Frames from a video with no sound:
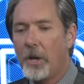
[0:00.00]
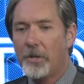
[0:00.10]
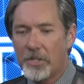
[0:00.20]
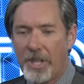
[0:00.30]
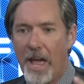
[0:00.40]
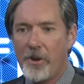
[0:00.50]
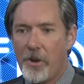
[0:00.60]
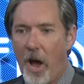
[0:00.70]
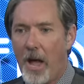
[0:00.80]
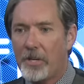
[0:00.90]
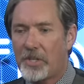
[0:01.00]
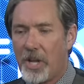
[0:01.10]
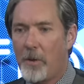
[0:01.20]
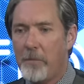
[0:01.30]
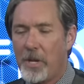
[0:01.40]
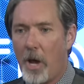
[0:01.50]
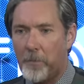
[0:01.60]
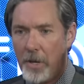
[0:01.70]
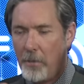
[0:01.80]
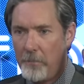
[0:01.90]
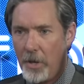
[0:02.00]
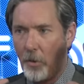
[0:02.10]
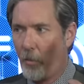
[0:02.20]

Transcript: Does that not set me up in a mental